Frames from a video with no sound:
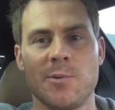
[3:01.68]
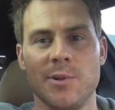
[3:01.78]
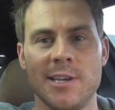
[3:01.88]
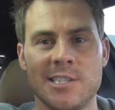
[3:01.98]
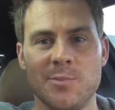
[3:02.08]

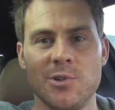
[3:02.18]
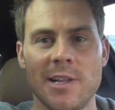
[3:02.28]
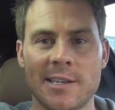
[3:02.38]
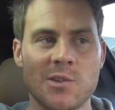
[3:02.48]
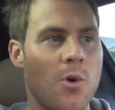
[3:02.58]
replaceable,
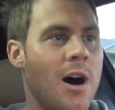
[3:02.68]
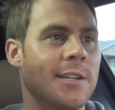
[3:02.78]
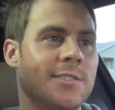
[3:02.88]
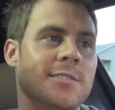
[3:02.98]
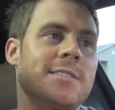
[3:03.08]
like
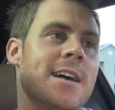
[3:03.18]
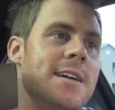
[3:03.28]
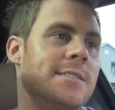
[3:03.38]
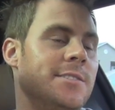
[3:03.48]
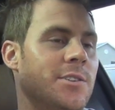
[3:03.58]
squats or
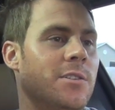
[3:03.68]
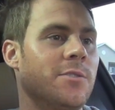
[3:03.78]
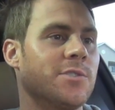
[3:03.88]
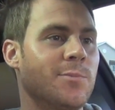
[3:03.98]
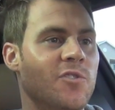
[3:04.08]
deads,
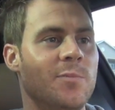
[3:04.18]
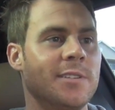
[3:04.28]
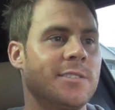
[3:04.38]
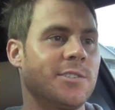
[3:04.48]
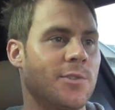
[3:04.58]
those are
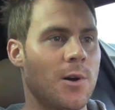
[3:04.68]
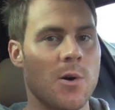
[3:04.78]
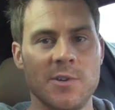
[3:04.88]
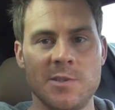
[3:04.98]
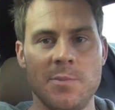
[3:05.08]
movements that should
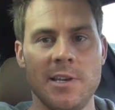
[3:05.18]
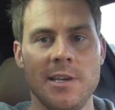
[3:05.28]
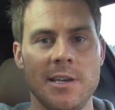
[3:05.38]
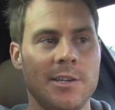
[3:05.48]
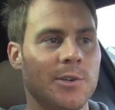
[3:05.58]
always
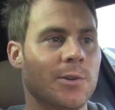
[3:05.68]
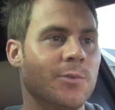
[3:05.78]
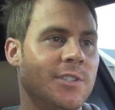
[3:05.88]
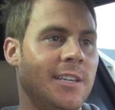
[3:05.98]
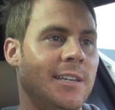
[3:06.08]
be in your
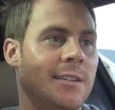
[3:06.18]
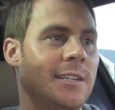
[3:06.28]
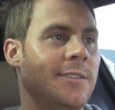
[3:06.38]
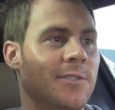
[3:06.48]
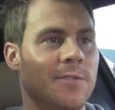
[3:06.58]

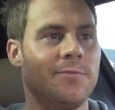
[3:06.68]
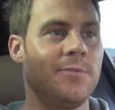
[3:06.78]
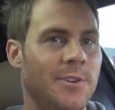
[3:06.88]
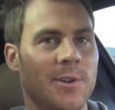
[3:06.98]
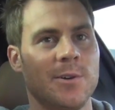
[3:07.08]
routine, even if
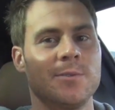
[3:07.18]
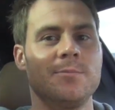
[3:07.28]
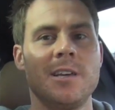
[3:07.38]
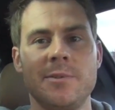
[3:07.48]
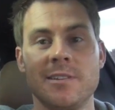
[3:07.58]
you
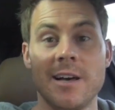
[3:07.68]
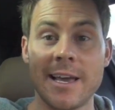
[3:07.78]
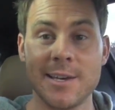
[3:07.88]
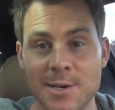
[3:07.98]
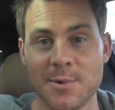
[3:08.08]
don't maybe
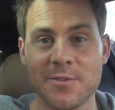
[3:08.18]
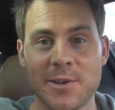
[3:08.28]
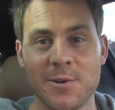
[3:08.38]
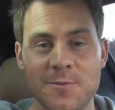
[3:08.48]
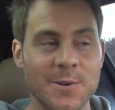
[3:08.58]
like them or if
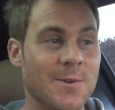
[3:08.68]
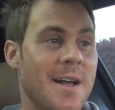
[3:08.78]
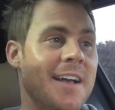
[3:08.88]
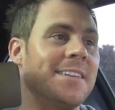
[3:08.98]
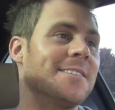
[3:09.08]
they don't feel
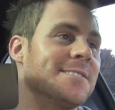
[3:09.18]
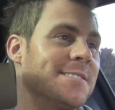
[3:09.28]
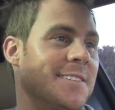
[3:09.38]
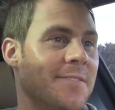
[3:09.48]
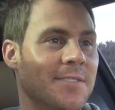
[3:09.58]
right. They're
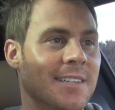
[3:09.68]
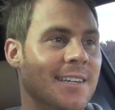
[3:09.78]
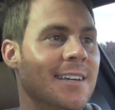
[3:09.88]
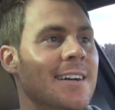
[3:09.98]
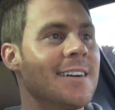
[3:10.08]
just
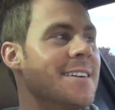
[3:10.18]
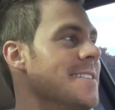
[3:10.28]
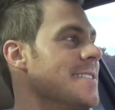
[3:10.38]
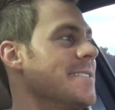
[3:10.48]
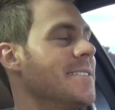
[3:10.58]
definitely,
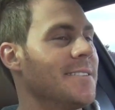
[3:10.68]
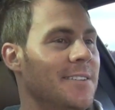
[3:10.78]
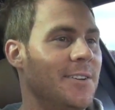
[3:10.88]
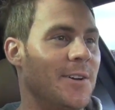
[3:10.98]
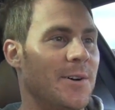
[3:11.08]

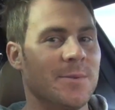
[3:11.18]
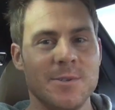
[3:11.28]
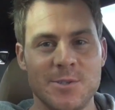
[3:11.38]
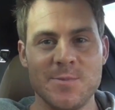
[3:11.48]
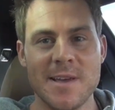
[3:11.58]

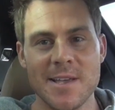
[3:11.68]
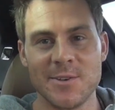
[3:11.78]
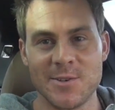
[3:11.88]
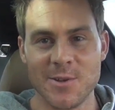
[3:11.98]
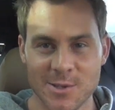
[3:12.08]

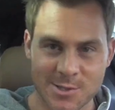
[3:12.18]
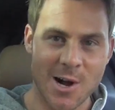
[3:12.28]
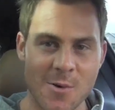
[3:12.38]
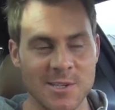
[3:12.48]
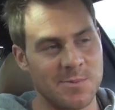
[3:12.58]
those should
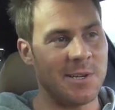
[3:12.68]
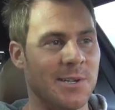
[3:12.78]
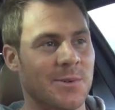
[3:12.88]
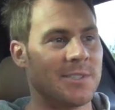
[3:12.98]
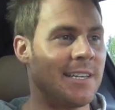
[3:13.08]
always be
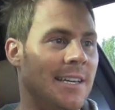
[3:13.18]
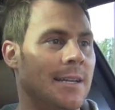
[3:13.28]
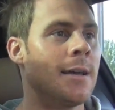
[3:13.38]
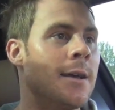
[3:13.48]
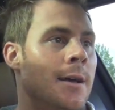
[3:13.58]
in your
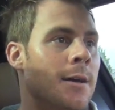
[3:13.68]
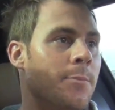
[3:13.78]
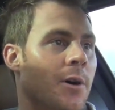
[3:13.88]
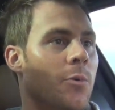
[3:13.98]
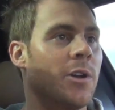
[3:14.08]
routine.
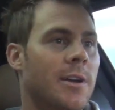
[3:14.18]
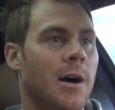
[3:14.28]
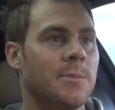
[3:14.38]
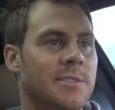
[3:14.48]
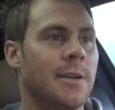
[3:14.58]
But when it
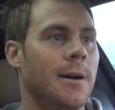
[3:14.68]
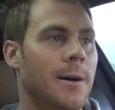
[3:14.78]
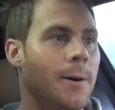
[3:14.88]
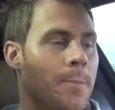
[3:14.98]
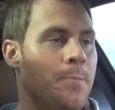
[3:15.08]
comes to,
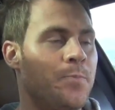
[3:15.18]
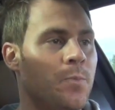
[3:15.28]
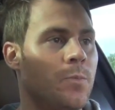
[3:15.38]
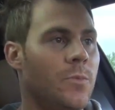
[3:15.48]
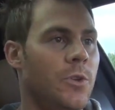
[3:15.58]

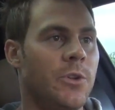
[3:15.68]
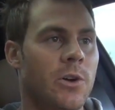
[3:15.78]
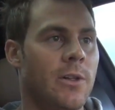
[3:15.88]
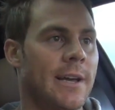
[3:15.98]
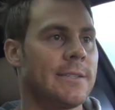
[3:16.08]

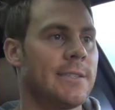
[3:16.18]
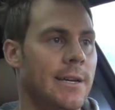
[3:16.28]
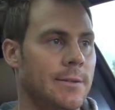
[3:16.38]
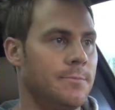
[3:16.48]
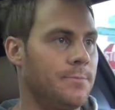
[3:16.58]
like I
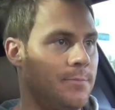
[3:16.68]
said,